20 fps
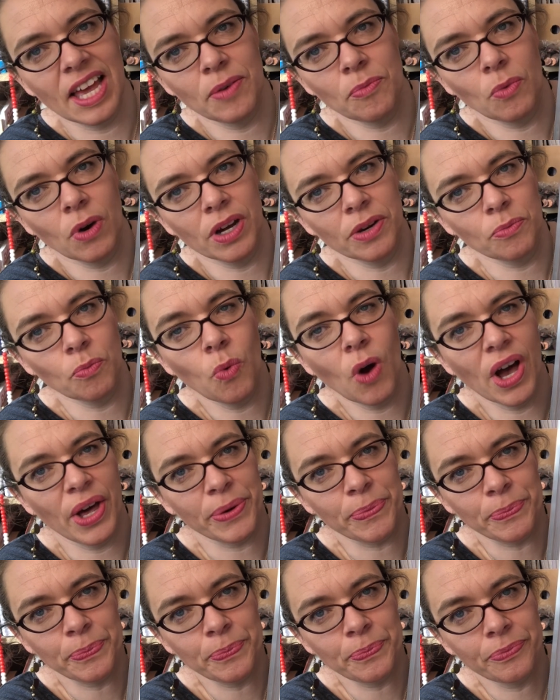and one one.
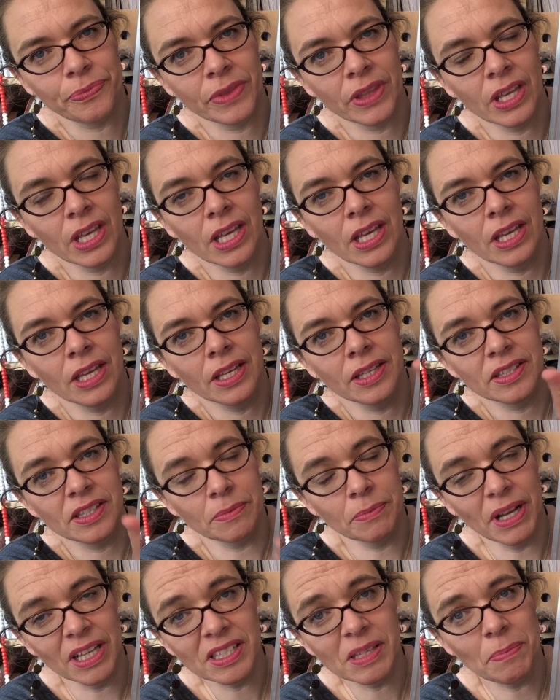To
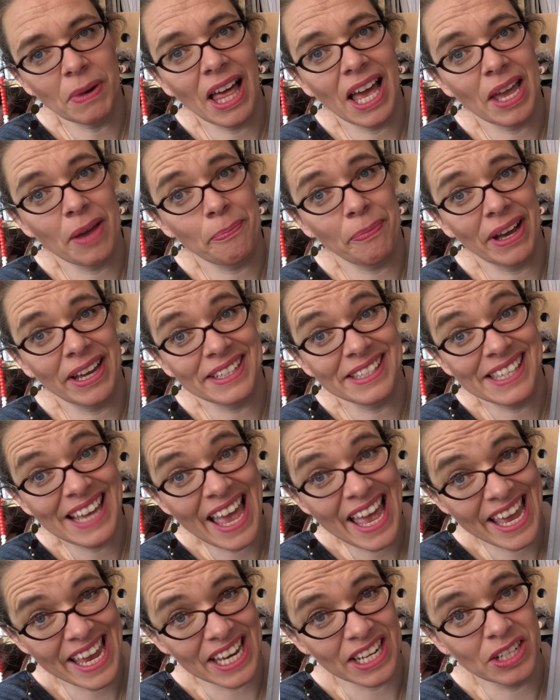multiply it by
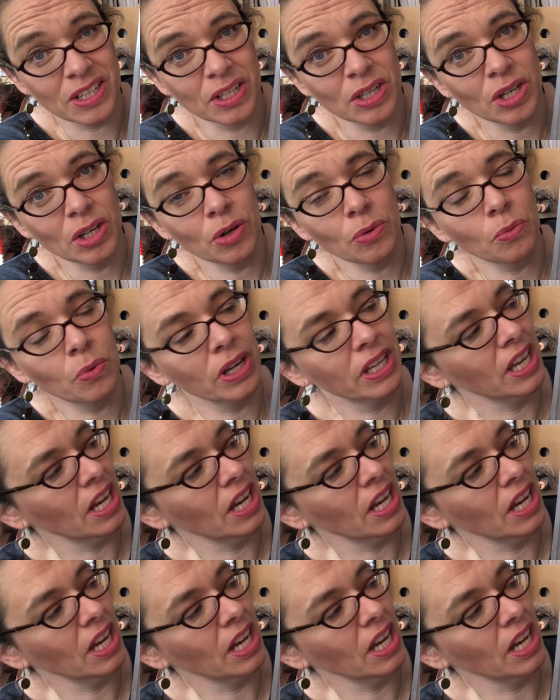10, we're